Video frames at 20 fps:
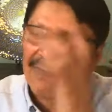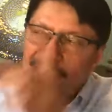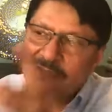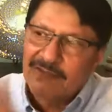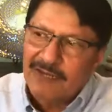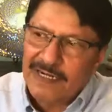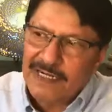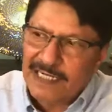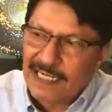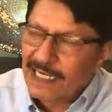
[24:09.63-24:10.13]

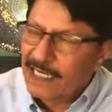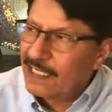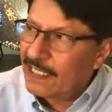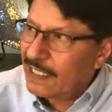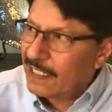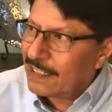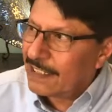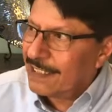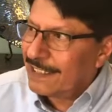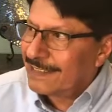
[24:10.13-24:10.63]
when 13
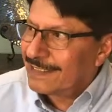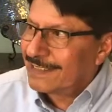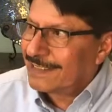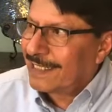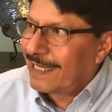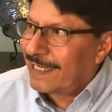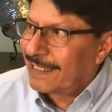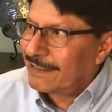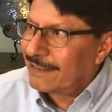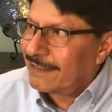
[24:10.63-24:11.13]
years he
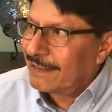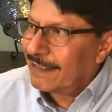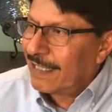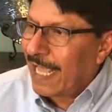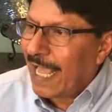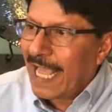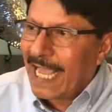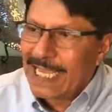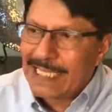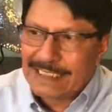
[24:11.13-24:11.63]
stayed
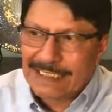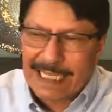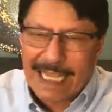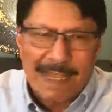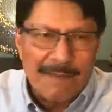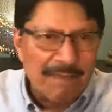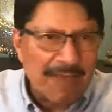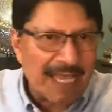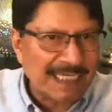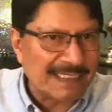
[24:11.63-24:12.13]
as
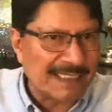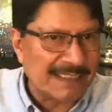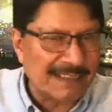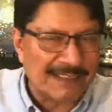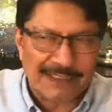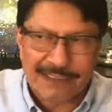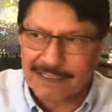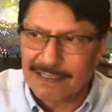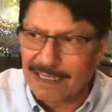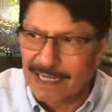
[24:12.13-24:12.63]
a
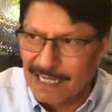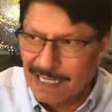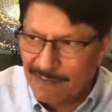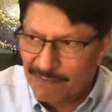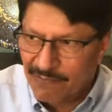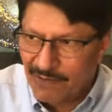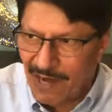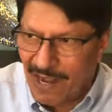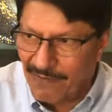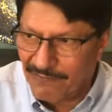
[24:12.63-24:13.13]
messenger and
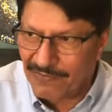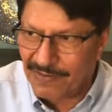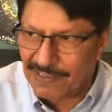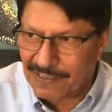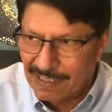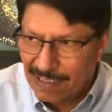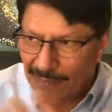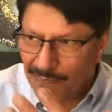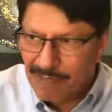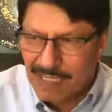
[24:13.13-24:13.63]
a
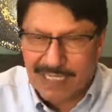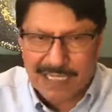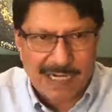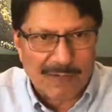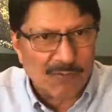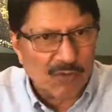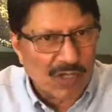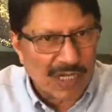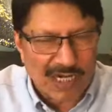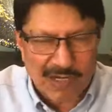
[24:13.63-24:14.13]
prophet in Makkah
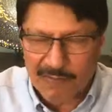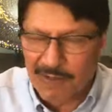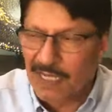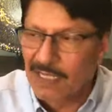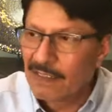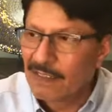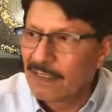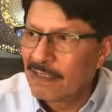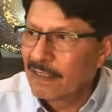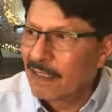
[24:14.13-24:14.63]
al-Mukarramah,